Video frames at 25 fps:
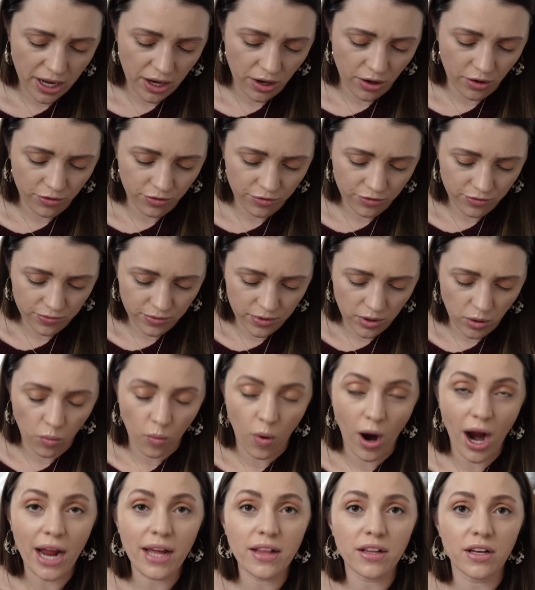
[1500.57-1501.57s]
e l f a
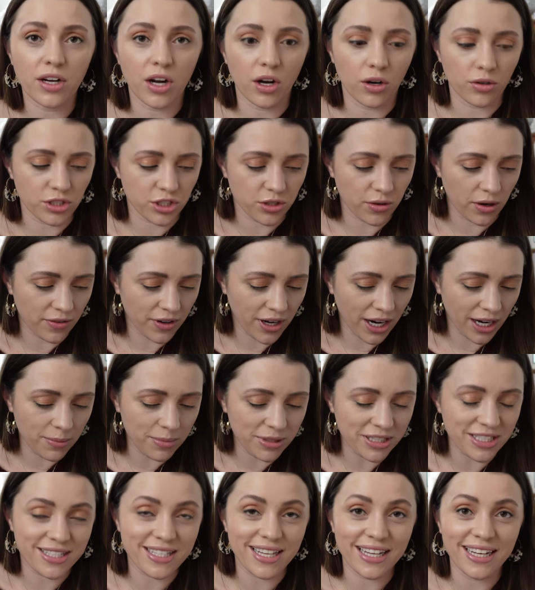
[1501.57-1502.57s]
while ago, so I've kind of
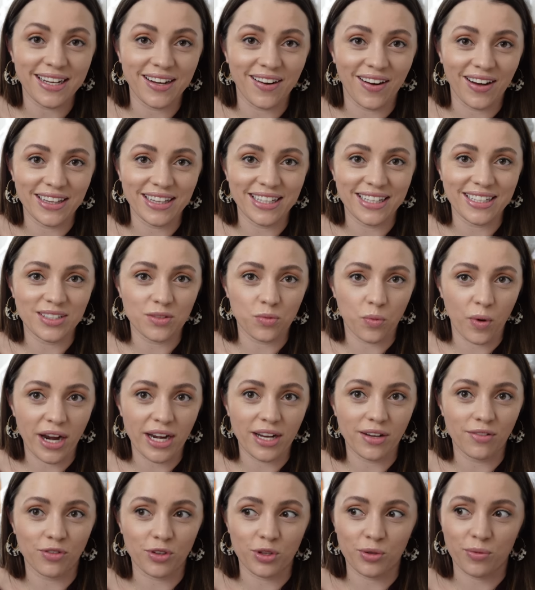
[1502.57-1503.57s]
been sitting on these,
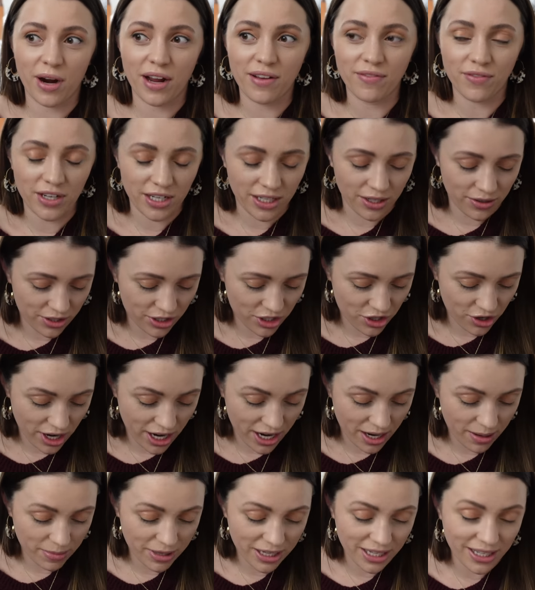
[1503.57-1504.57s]
waiting for the right video to
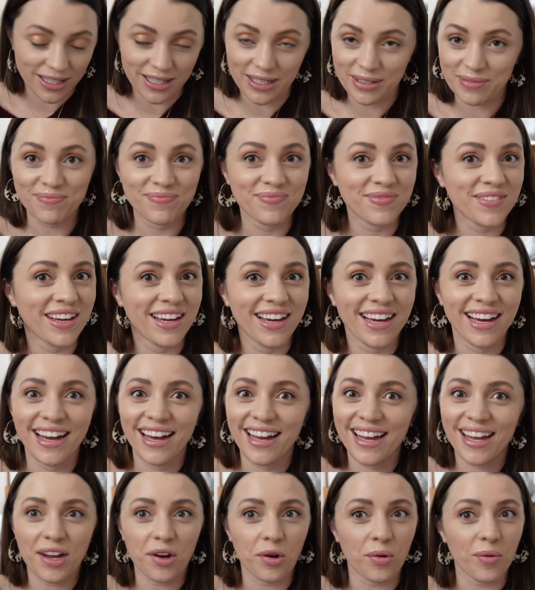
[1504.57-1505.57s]
try them in, and
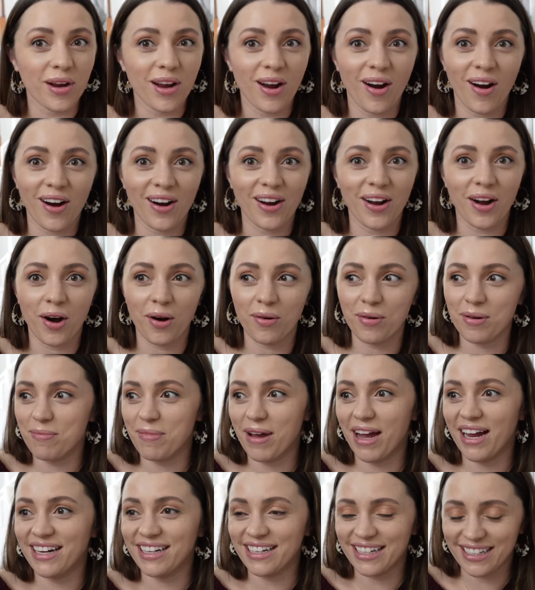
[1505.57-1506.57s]
here we are, y'all, we
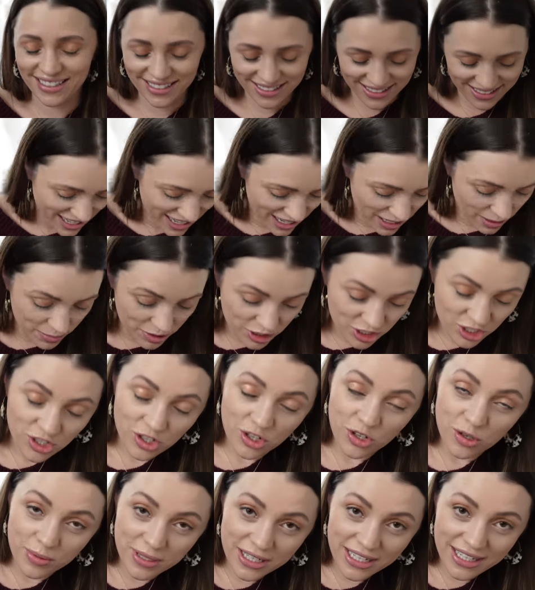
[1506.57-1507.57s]
made it. I'm
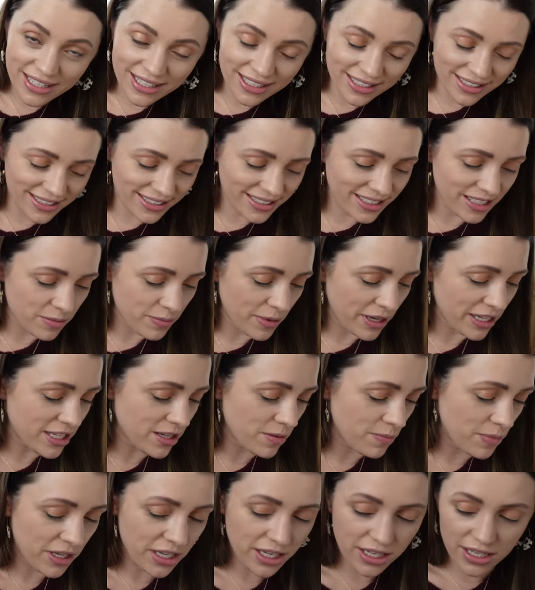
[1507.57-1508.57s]
assuming this is meant
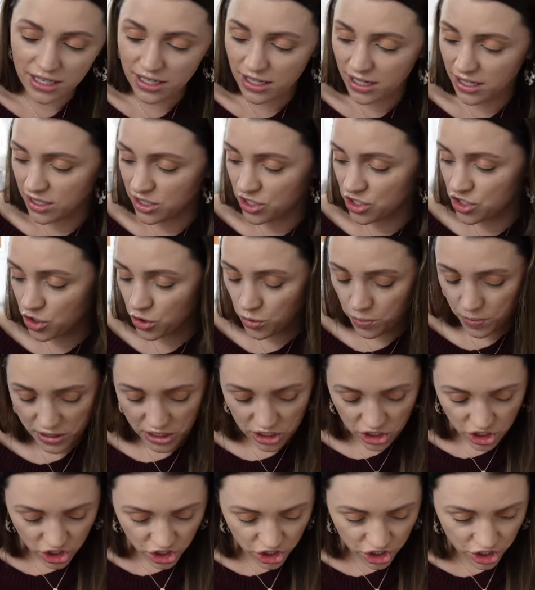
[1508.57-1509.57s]
to be
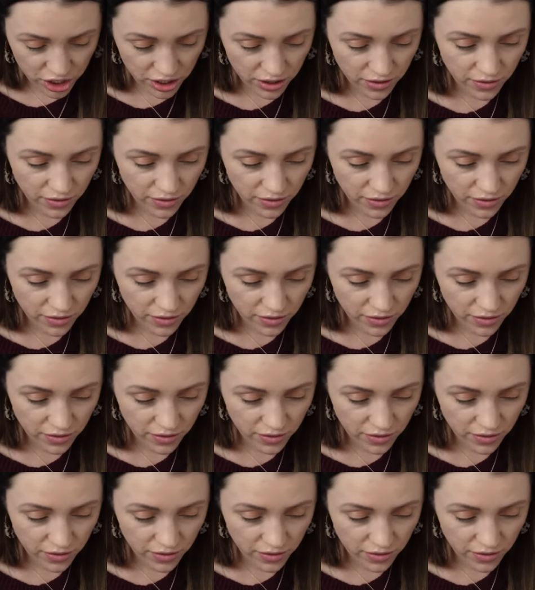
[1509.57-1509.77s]
dupe-ish